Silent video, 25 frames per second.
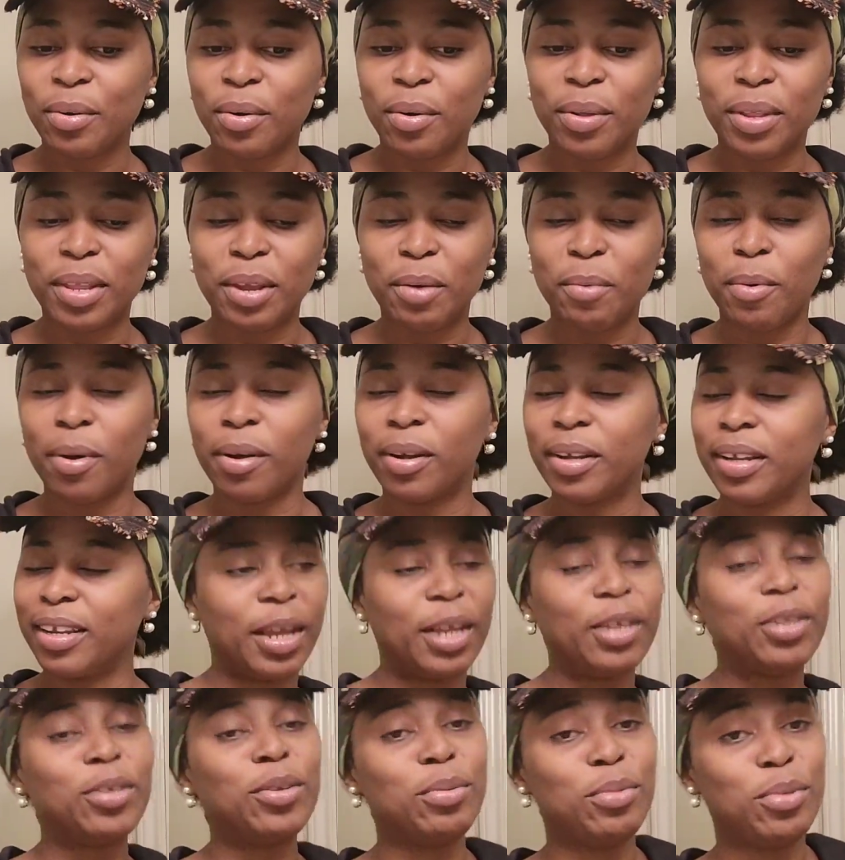or they walk
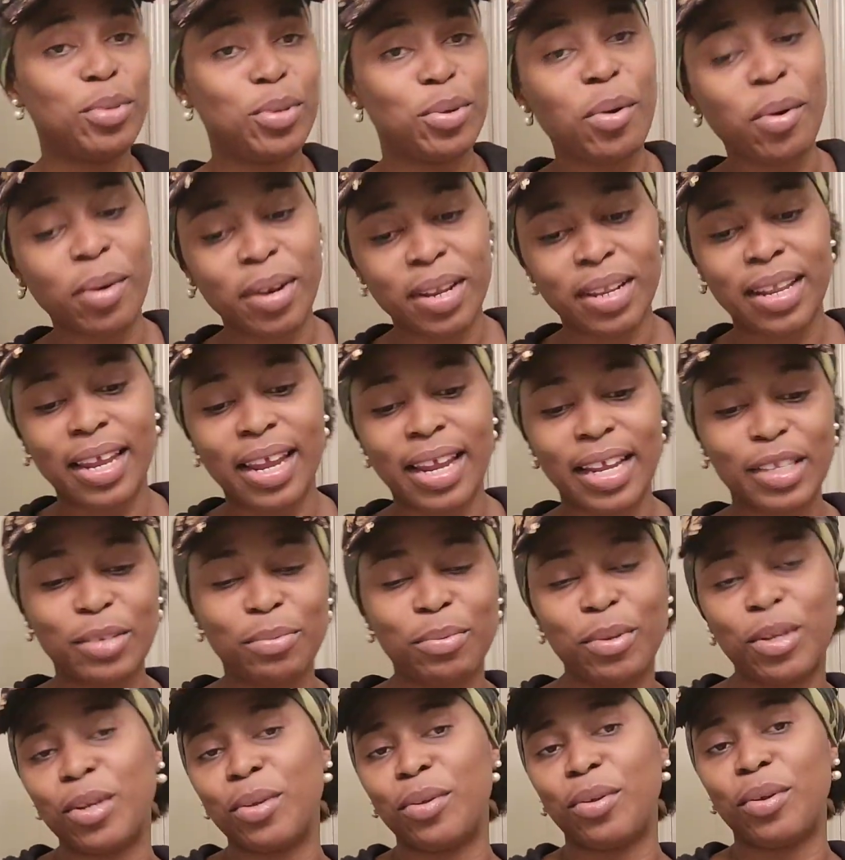into your date
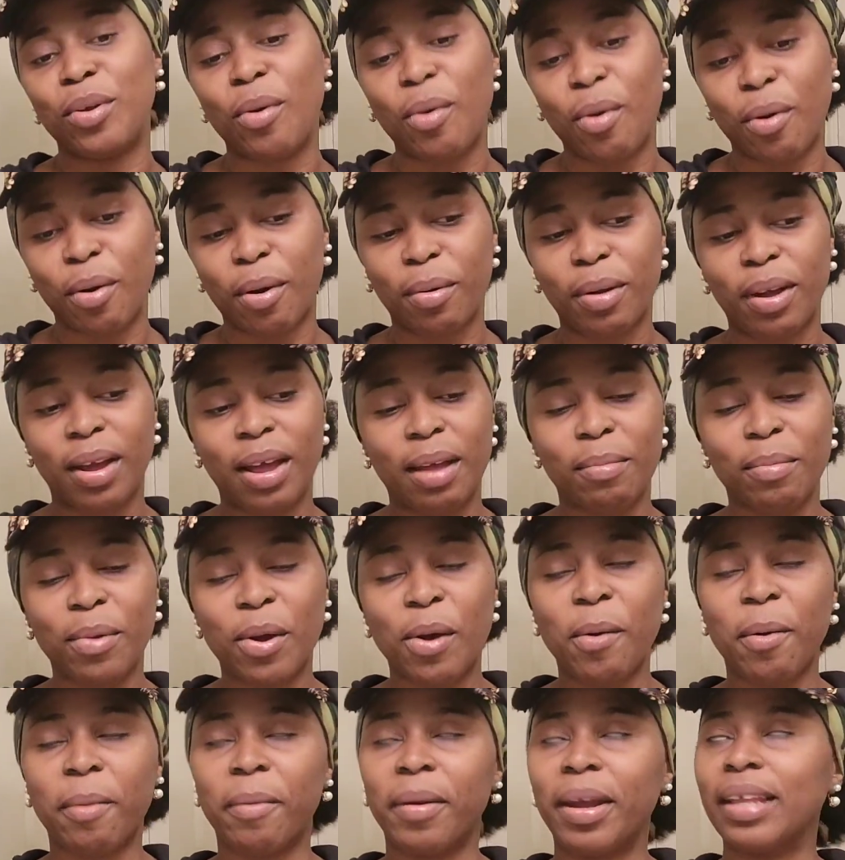with your
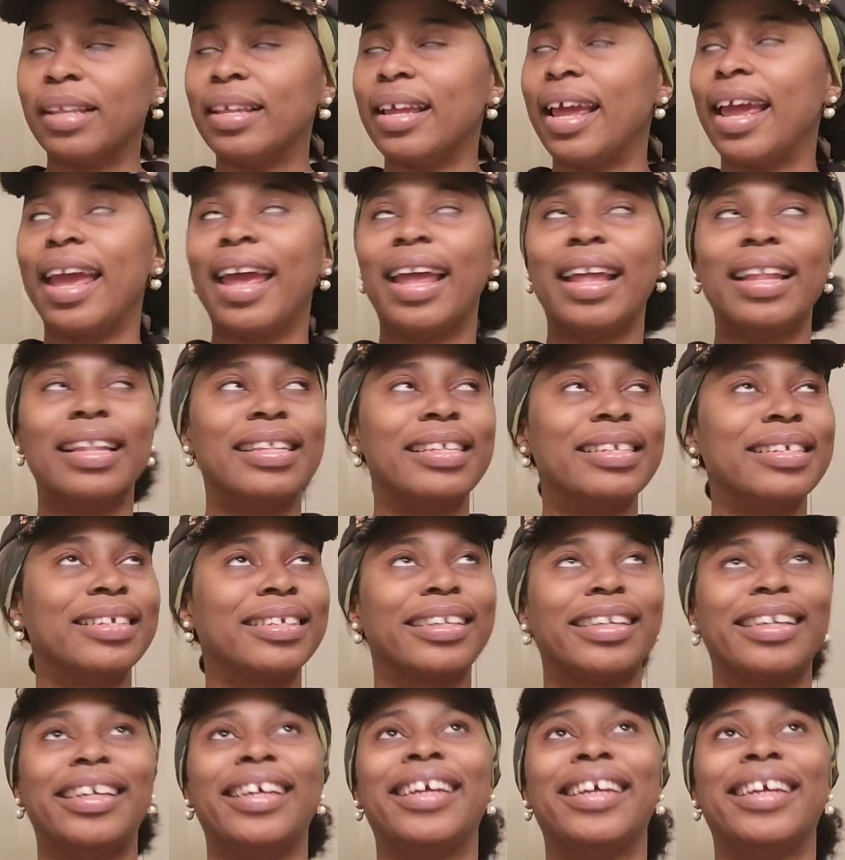current? And